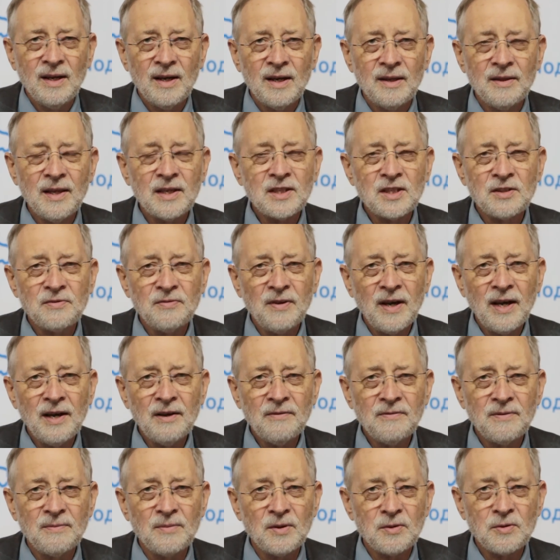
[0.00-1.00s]
and that's far
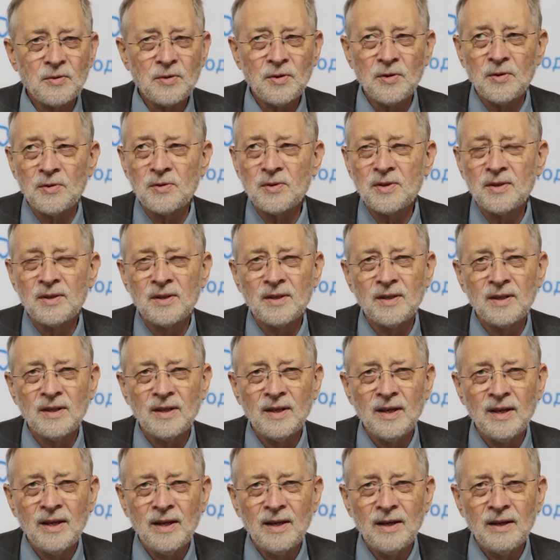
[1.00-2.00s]
from the truth.
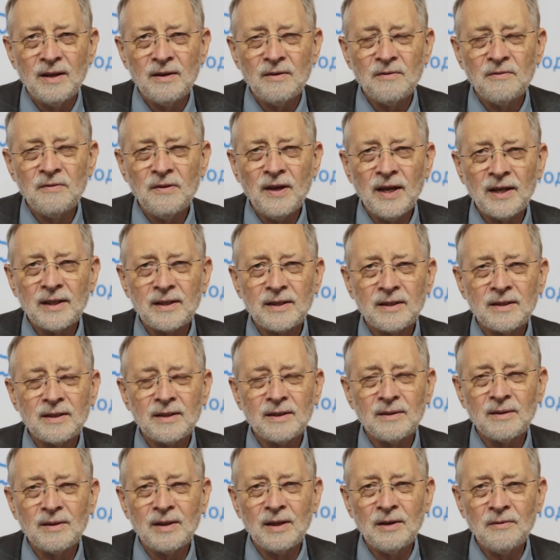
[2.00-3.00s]
In fact,
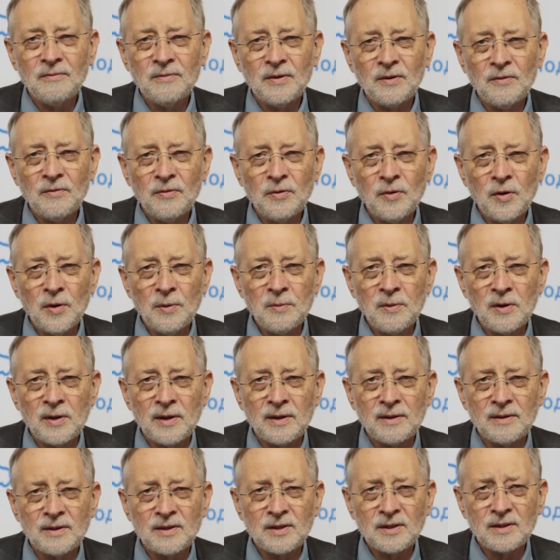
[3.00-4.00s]
infant formula
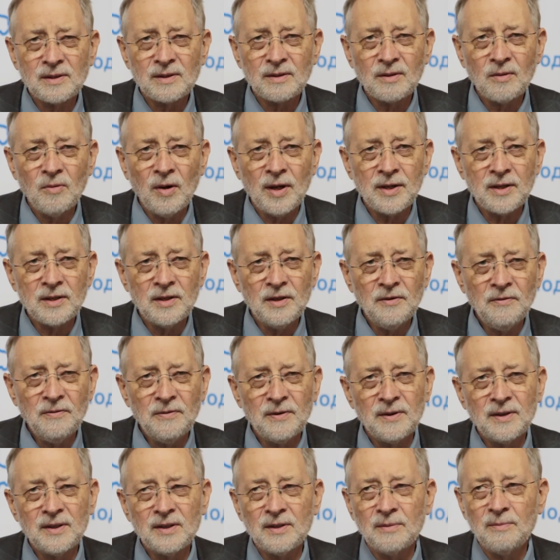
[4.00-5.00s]
is quite
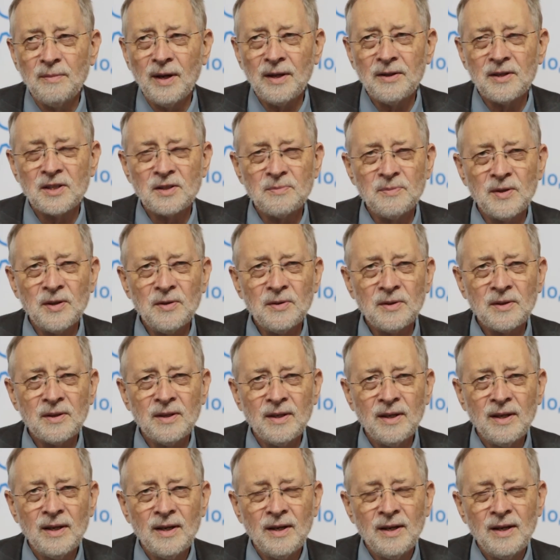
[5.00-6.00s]
different to mother's milk,
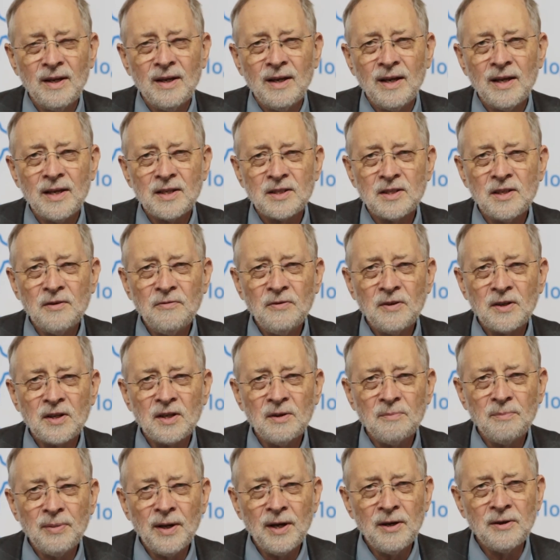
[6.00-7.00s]
has different
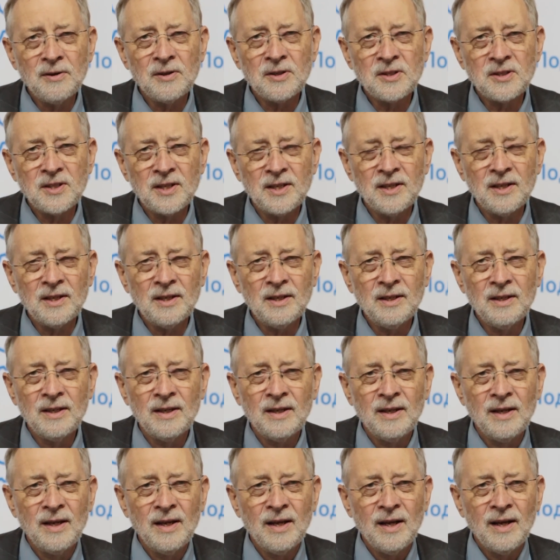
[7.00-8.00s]
components in it,
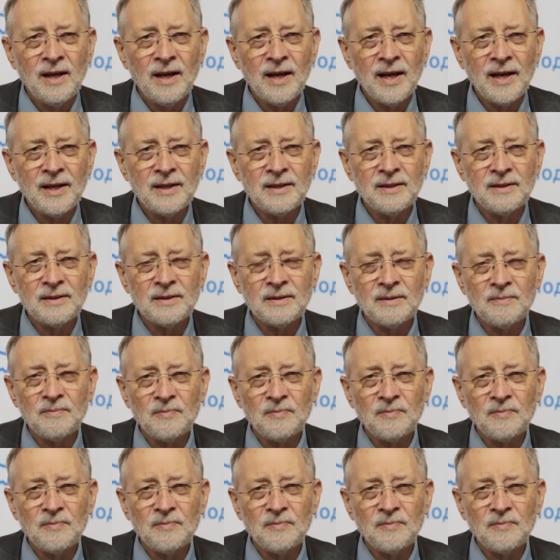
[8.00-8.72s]
and